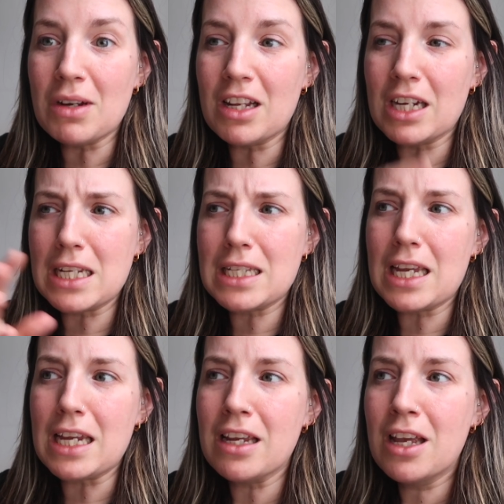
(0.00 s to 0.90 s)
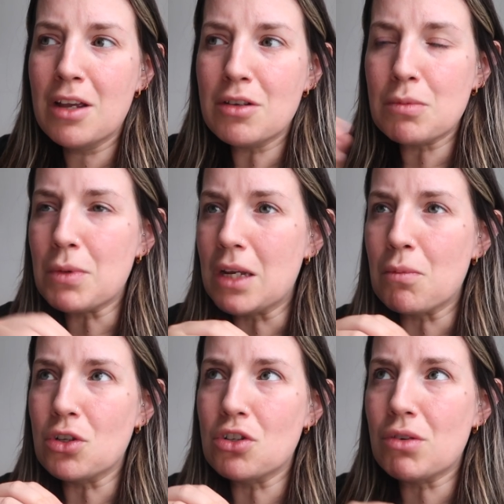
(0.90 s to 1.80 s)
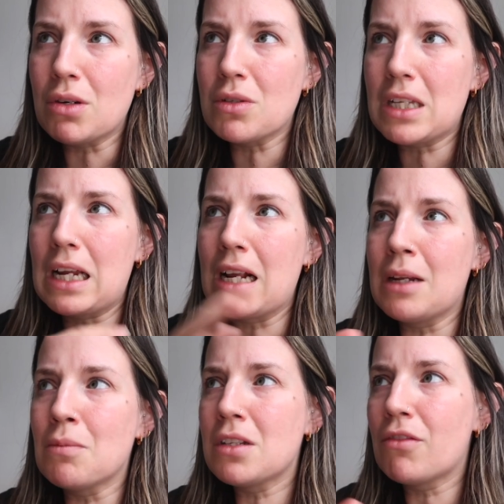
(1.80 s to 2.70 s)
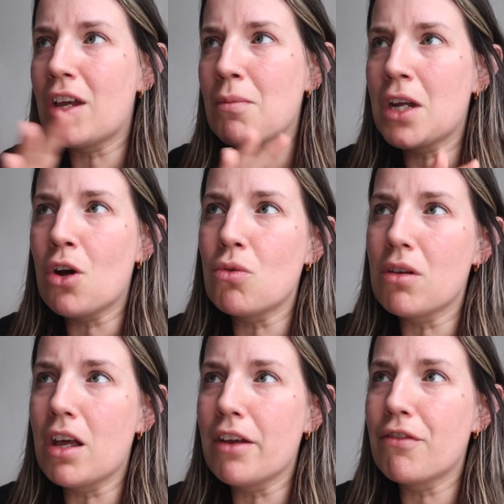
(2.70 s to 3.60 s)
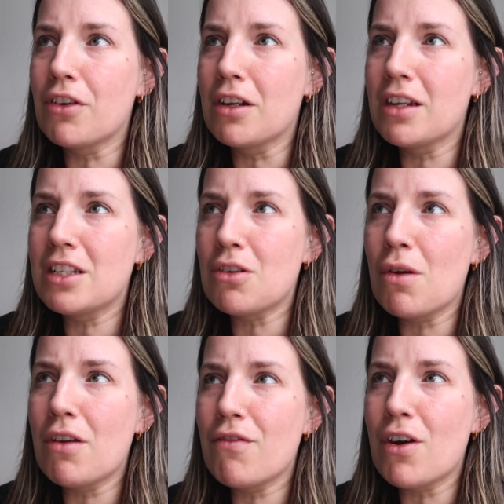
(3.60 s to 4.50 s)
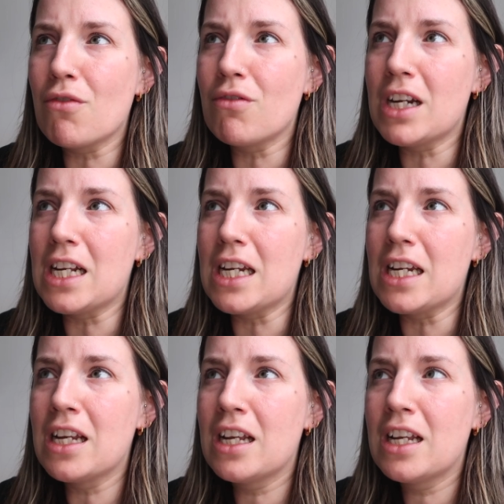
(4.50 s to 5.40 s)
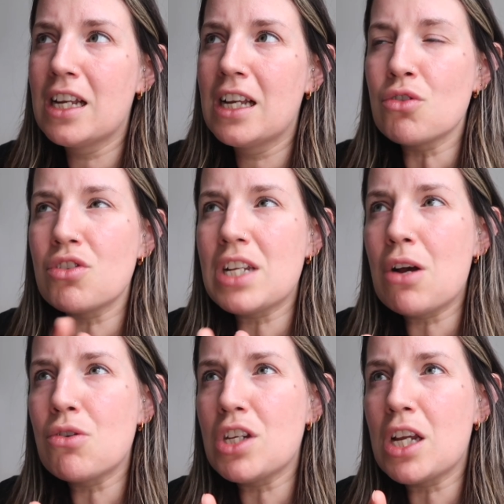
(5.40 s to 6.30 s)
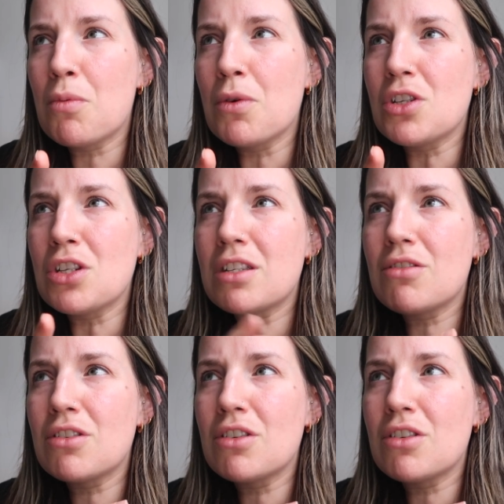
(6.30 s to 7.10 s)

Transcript: And like I say, just being in Bond Street was like a glimpse of like my old life, and so it felt really nostalgic, but just